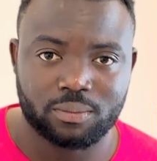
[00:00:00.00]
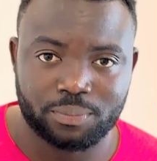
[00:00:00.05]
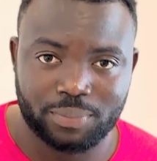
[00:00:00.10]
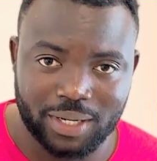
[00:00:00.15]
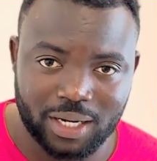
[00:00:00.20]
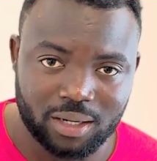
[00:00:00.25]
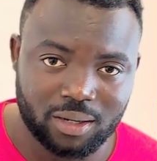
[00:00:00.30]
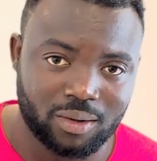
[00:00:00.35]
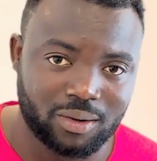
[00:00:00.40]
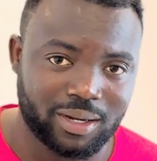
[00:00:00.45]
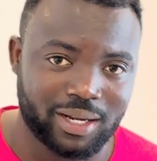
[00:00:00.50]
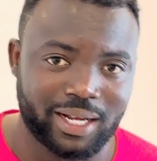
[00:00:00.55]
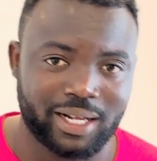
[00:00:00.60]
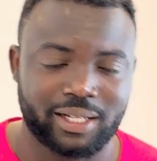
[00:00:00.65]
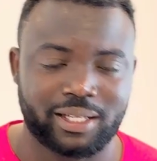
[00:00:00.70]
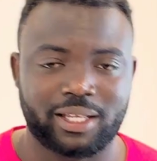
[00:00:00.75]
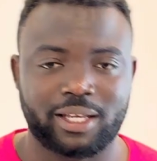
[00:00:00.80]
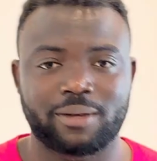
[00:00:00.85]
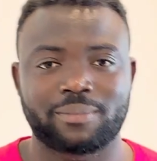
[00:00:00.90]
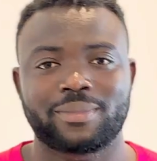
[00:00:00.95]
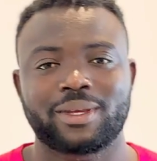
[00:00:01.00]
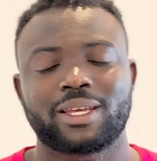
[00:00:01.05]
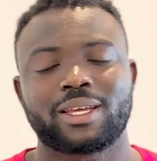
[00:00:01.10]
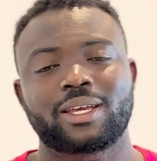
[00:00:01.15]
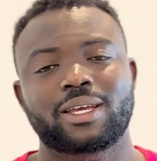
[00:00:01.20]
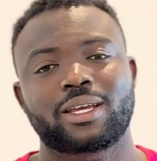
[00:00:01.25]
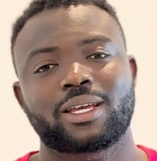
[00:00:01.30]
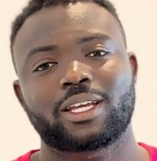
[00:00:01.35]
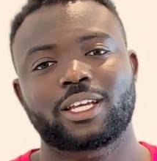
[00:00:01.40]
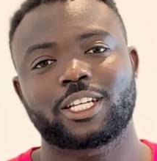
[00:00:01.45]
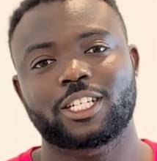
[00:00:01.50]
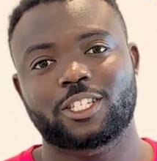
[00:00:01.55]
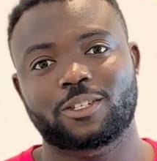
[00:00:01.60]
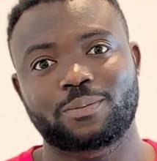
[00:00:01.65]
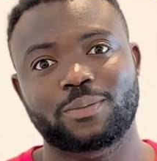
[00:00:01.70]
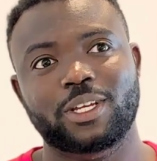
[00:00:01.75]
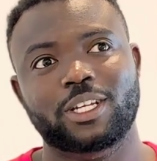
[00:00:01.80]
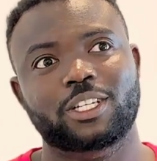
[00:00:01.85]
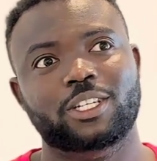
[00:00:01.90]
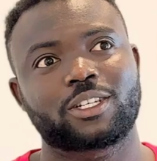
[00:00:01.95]
backlog item, it
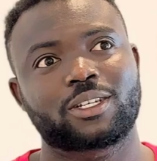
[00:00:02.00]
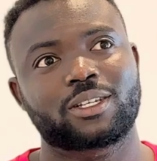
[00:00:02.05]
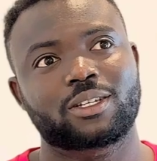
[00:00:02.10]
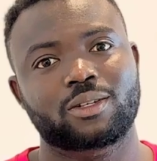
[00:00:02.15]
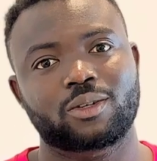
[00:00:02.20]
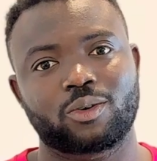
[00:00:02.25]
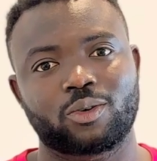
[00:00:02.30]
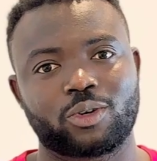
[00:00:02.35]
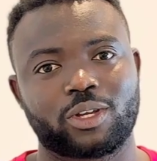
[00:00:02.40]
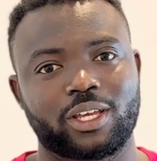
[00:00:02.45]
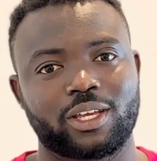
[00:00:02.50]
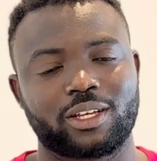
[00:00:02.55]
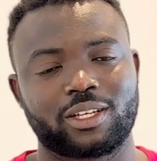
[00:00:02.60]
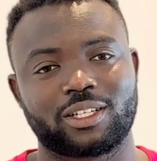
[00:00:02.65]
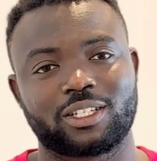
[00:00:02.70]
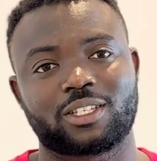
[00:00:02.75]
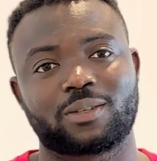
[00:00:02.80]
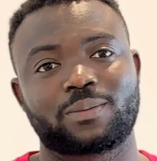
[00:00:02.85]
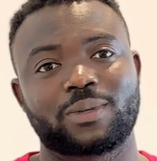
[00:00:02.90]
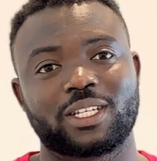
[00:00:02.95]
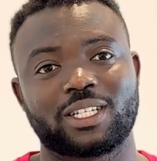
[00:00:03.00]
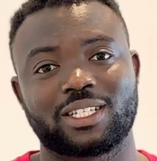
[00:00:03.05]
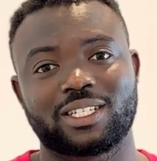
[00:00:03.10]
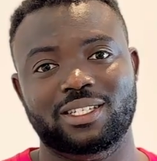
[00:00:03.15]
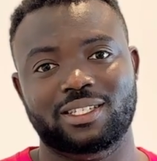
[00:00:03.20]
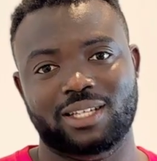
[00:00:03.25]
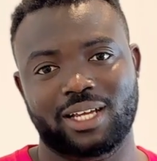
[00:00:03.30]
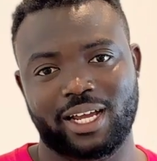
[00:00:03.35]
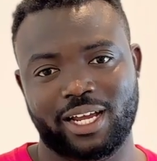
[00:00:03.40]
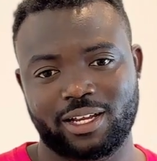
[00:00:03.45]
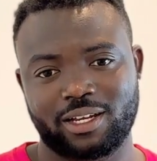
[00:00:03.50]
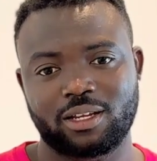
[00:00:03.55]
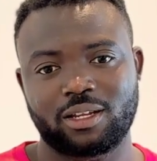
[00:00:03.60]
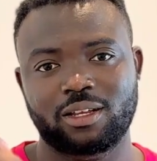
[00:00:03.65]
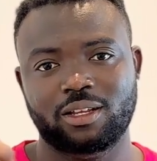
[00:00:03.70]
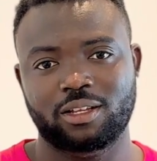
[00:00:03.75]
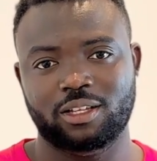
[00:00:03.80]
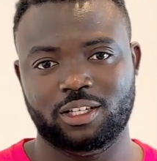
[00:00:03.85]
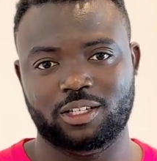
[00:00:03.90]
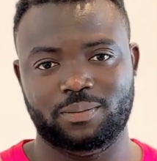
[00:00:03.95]
means, okay, it's been designed,
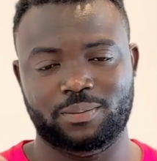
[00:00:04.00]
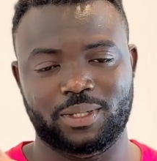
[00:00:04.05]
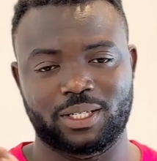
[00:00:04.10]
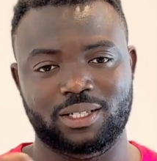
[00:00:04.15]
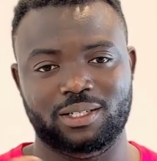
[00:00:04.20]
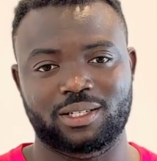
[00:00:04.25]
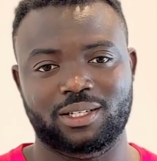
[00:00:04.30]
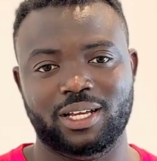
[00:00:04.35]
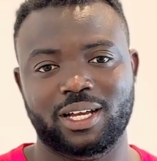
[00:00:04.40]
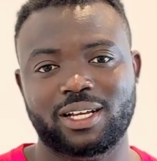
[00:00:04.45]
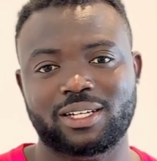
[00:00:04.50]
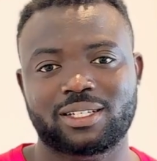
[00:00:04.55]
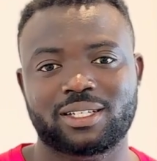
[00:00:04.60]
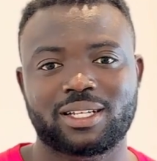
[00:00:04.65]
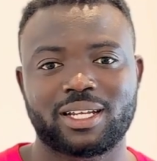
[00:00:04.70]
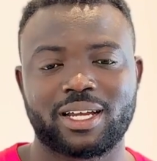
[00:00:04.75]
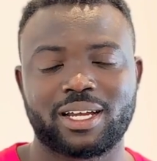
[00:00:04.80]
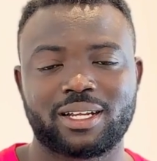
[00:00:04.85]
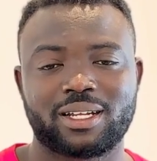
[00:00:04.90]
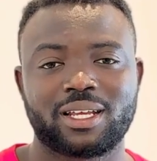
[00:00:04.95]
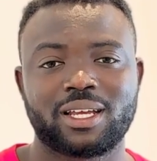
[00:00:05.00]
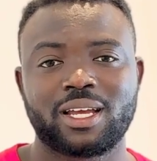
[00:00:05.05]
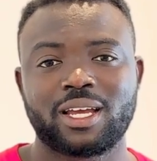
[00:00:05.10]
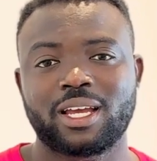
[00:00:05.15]
it's been tested,